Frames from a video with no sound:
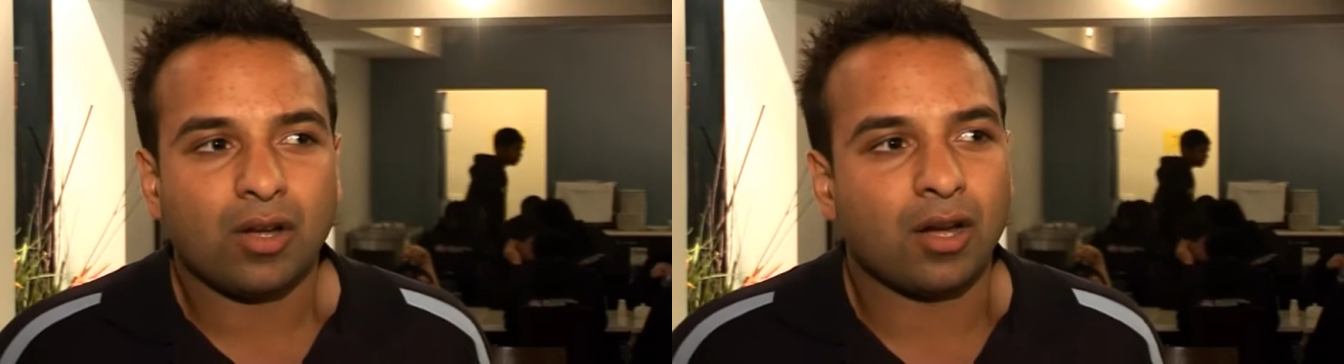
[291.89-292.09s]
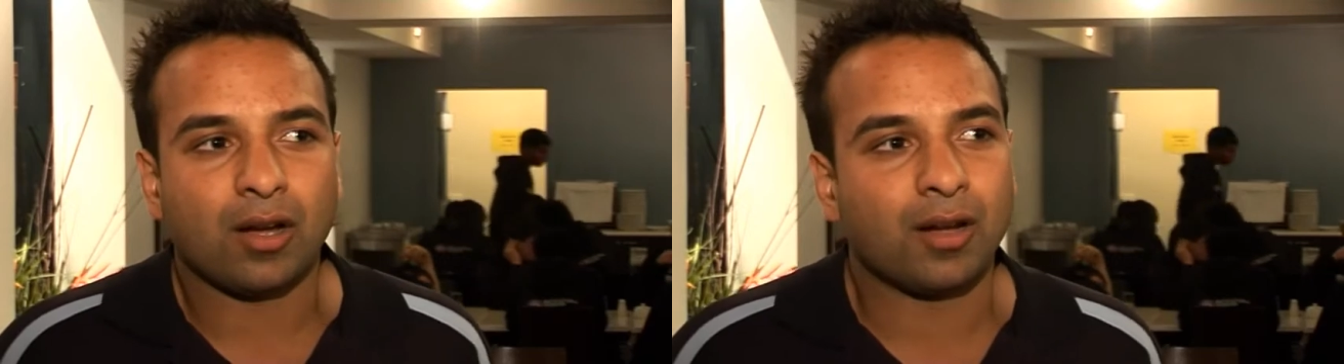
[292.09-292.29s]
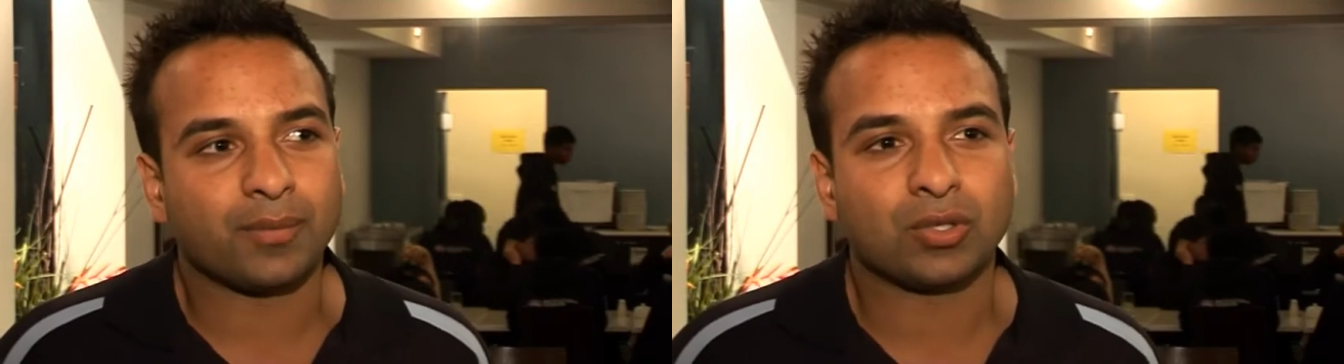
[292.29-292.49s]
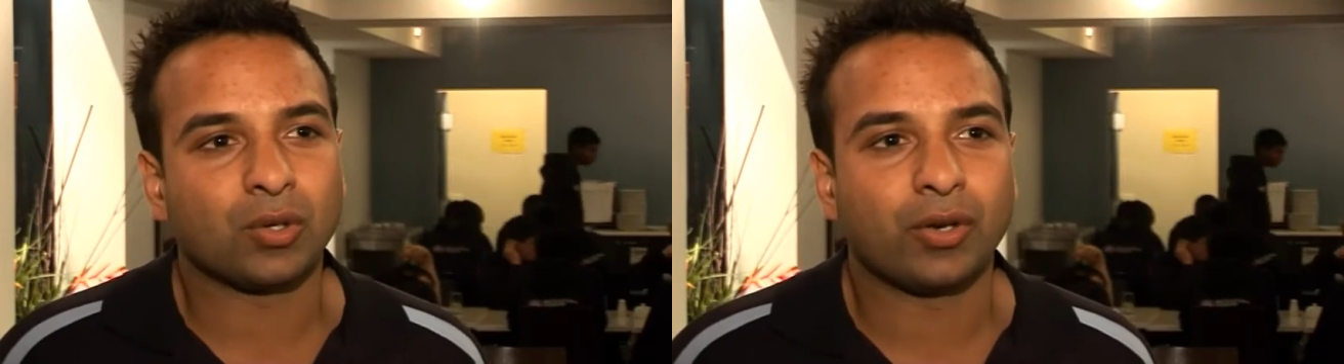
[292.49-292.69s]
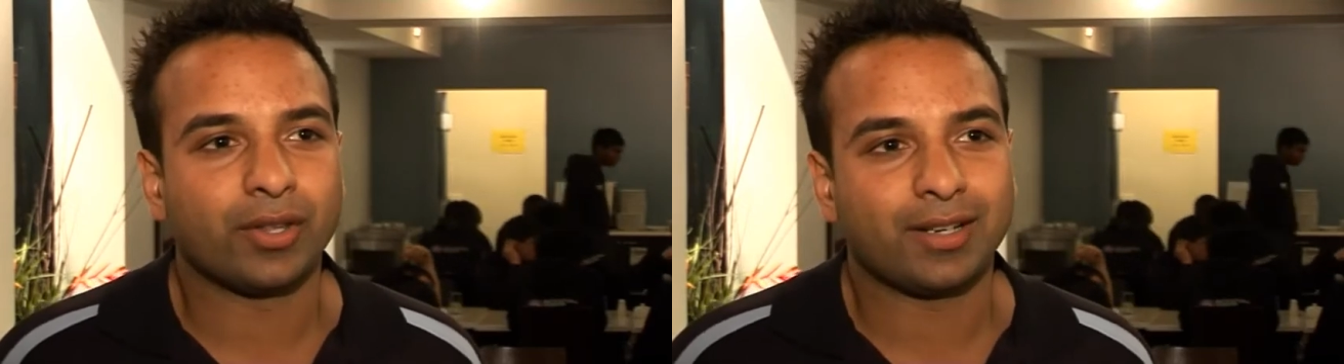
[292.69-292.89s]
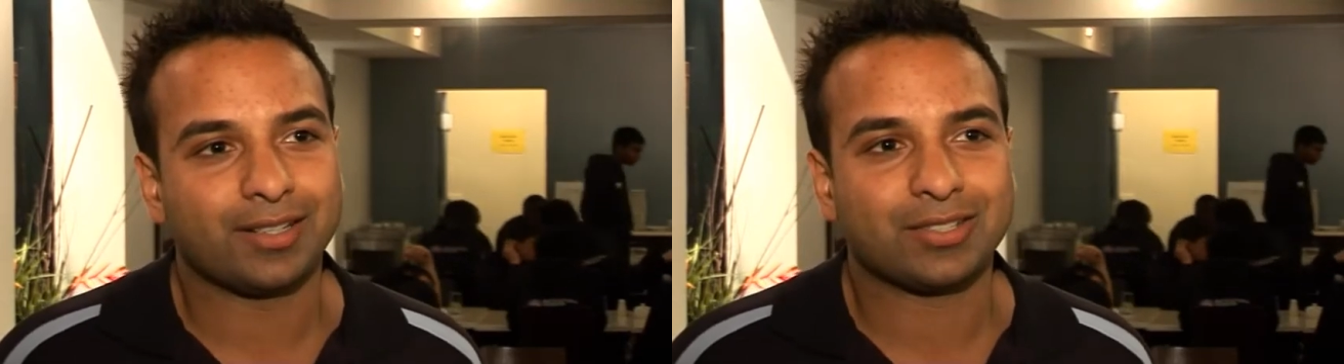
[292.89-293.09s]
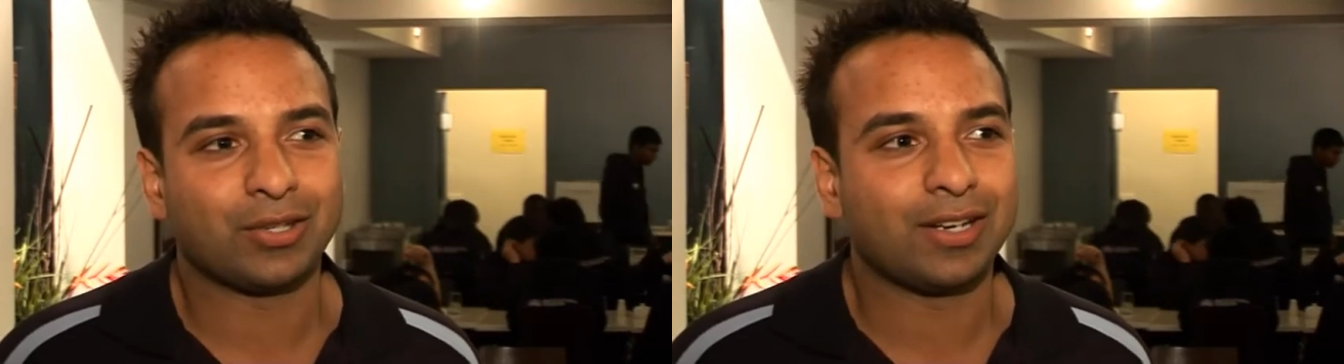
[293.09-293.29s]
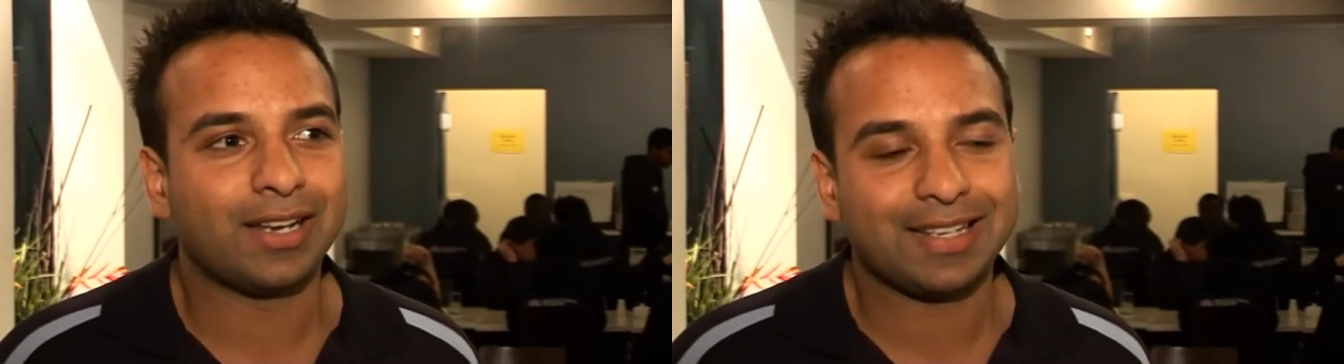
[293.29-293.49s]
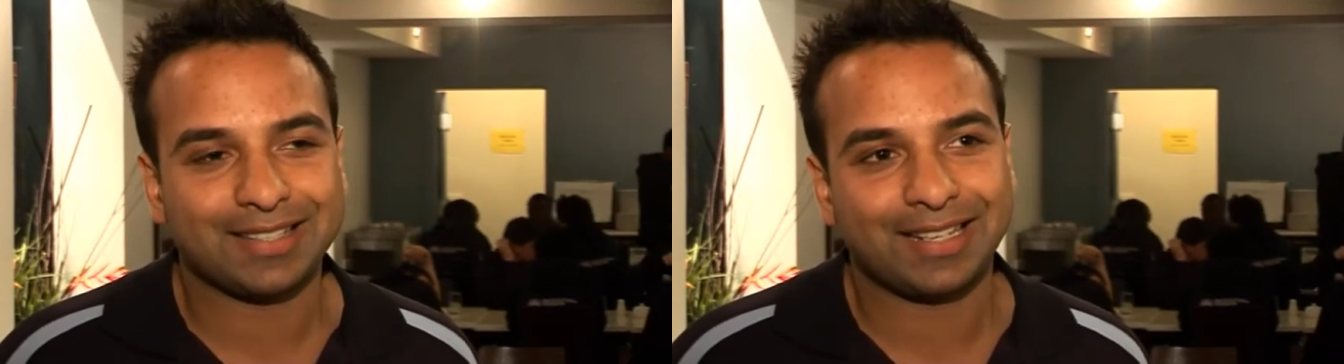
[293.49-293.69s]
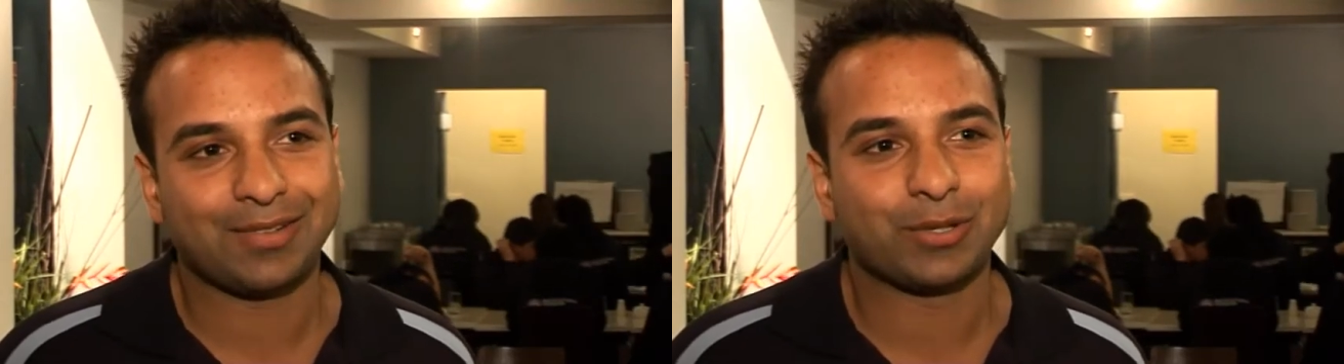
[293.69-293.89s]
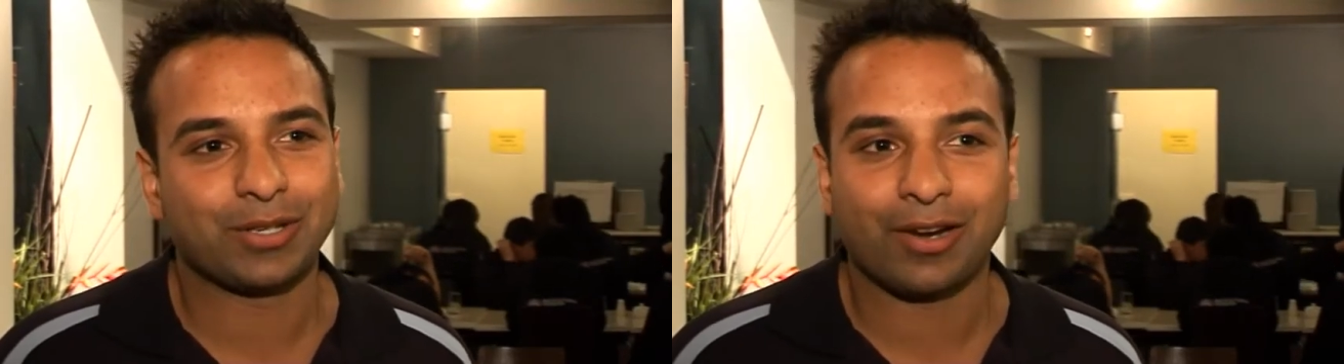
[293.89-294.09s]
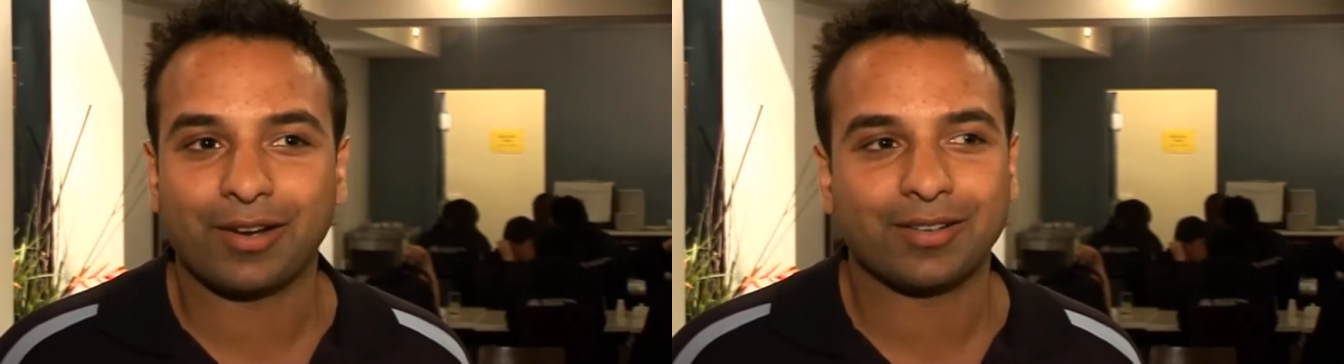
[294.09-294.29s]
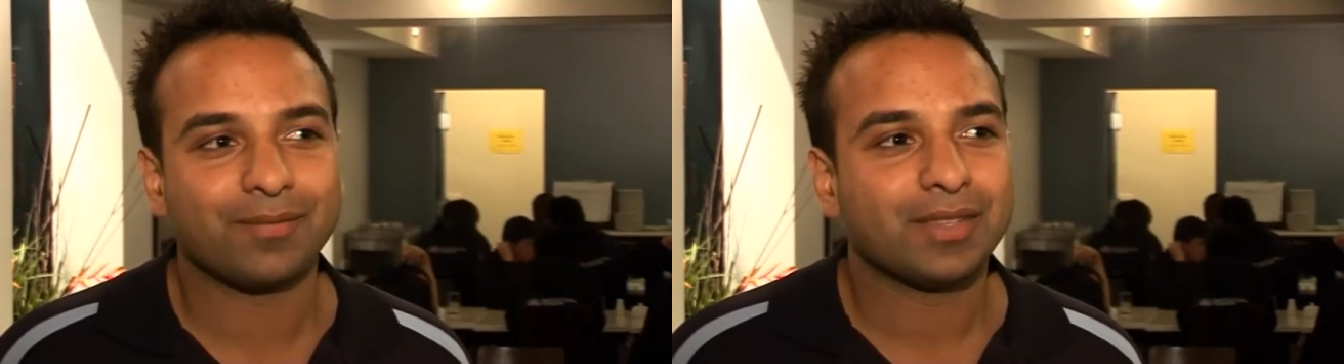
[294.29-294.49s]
I'm sure that a Sudanese kid would go